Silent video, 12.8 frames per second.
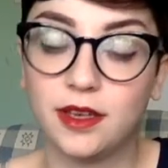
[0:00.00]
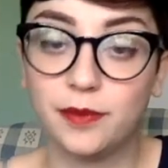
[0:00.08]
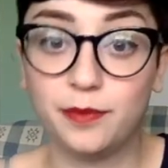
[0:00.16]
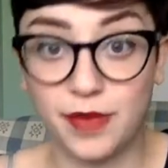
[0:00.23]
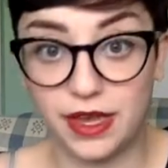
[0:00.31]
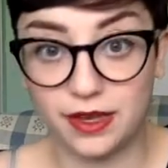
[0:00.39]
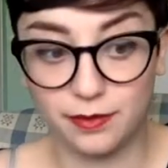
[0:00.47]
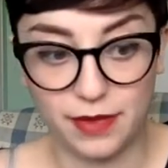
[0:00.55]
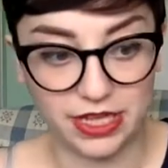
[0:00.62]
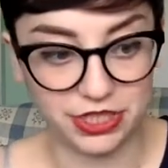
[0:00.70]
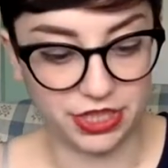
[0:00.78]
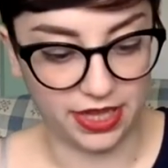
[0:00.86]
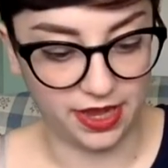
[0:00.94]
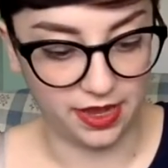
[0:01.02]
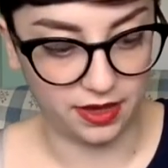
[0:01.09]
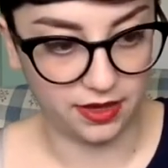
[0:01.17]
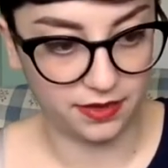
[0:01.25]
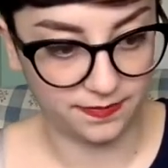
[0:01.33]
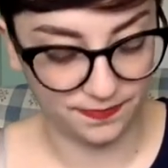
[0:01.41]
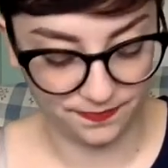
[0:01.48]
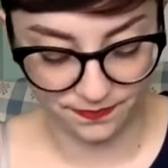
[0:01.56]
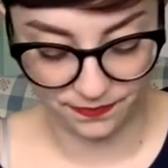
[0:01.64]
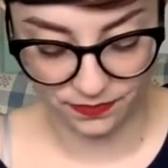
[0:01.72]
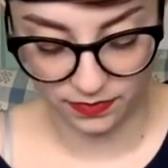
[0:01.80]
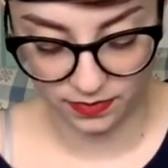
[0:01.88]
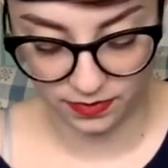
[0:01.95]
make a magic cake
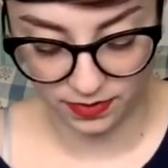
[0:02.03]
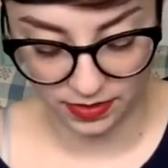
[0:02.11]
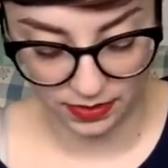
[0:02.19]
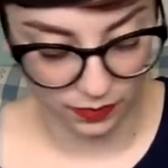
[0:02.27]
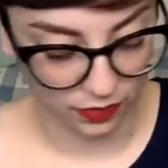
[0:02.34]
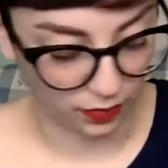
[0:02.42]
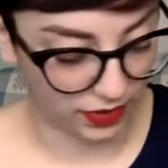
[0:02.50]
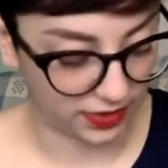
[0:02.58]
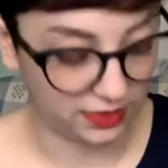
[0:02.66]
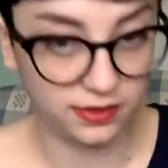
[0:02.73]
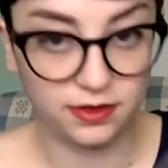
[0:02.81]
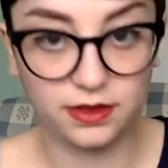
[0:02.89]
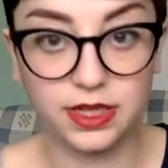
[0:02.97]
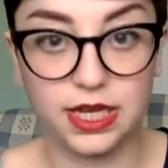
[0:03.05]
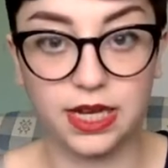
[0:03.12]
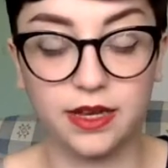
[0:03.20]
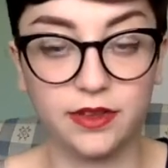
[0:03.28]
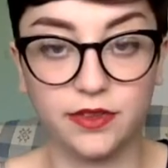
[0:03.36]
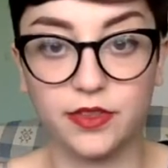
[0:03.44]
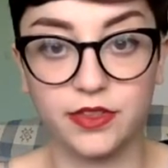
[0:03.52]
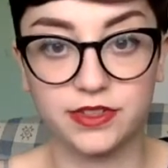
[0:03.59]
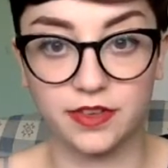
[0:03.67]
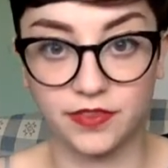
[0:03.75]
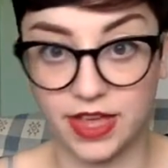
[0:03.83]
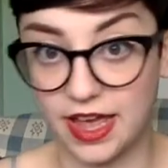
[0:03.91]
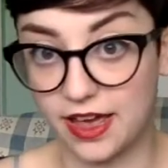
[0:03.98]
with what the stuff
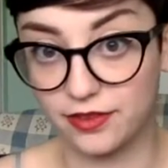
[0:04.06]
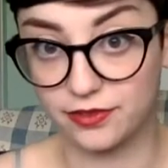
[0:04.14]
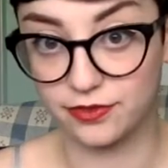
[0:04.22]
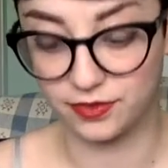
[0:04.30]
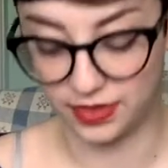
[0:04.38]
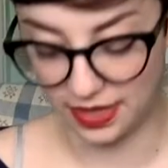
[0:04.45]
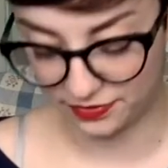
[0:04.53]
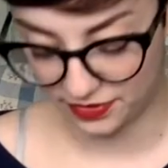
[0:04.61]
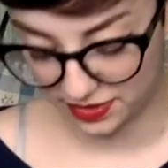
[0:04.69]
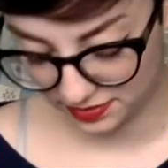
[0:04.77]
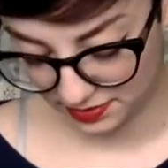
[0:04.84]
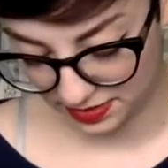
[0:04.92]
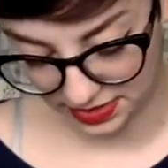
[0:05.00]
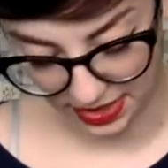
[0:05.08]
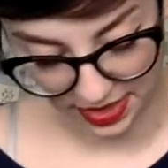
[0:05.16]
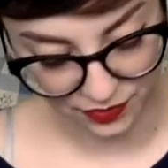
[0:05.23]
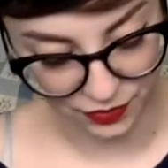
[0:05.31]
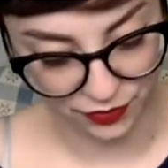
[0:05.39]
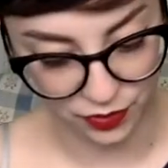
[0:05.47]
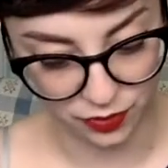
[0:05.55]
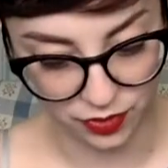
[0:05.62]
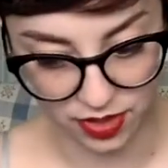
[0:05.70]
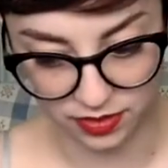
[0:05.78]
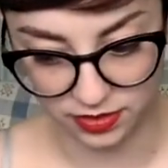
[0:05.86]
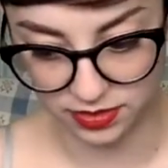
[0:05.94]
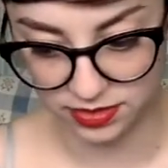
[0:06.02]
I have left, because I have a few
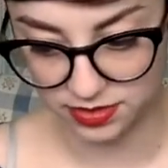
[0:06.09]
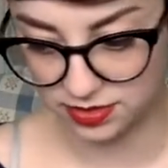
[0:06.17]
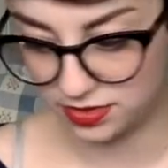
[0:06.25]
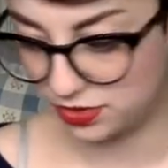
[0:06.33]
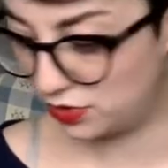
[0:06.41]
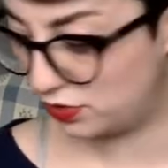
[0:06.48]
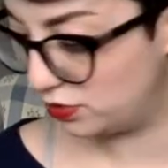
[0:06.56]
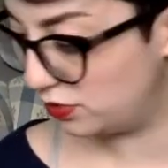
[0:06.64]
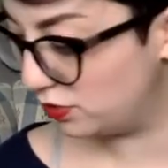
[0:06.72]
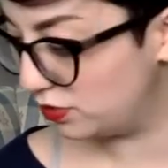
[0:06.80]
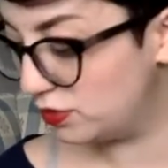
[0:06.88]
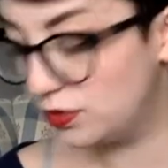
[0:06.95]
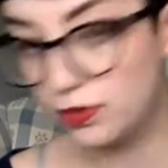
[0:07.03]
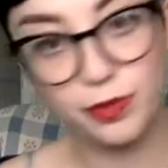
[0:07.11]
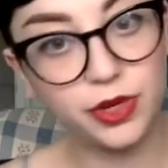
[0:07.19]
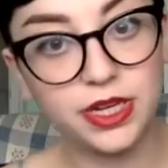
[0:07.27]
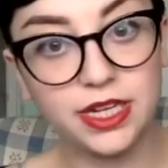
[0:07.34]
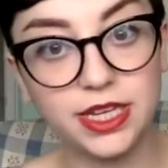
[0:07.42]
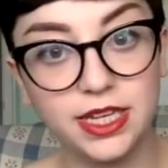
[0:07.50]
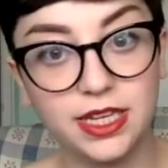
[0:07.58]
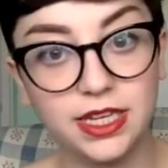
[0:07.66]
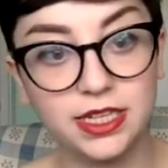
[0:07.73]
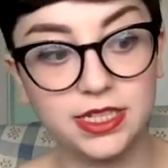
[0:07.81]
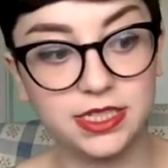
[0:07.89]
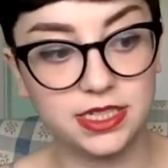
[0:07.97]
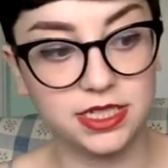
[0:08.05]
colors to put
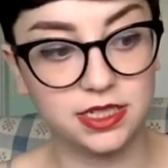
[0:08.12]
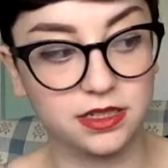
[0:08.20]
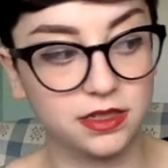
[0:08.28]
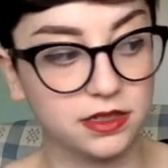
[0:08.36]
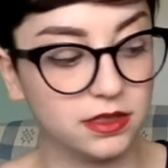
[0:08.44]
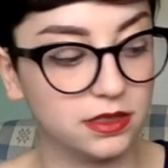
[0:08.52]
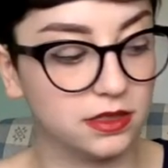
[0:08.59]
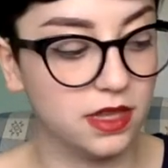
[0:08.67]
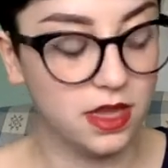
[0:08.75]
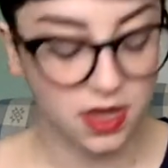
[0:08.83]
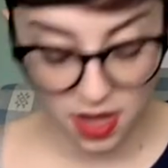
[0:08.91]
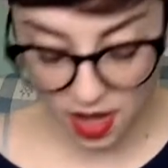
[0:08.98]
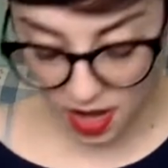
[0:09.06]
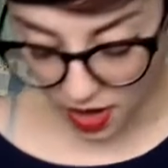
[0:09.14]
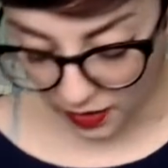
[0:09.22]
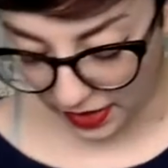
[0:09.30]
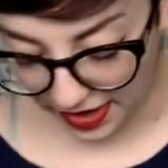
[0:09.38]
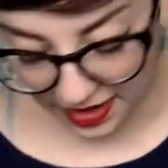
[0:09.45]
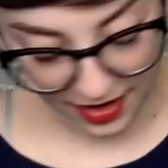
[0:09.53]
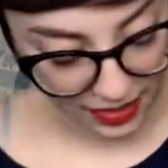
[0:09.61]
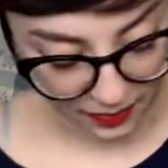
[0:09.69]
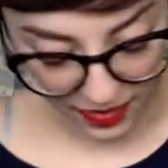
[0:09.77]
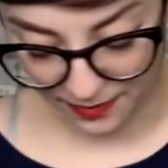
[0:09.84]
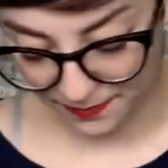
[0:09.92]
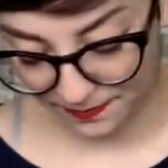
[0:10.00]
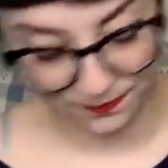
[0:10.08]
in still. Okay,
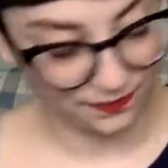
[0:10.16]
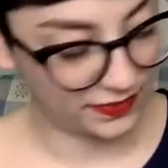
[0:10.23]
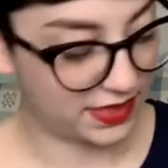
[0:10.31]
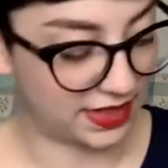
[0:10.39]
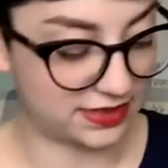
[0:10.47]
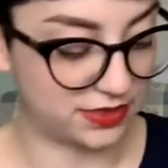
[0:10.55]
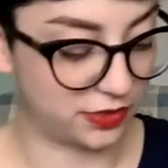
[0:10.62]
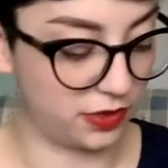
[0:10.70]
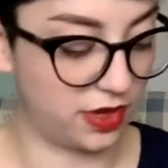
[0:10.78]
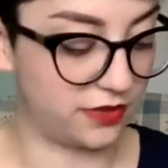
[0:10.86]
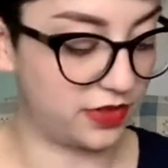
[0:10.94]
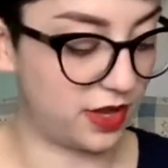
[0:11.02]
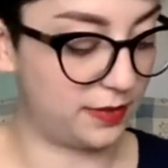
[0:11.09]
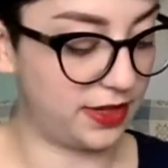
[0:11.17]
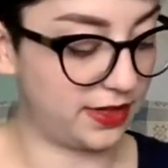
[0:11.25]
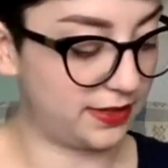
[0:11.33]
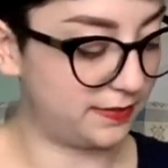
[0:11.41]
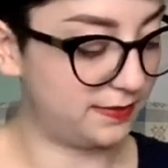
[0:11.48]
anyway, that's totally off topic.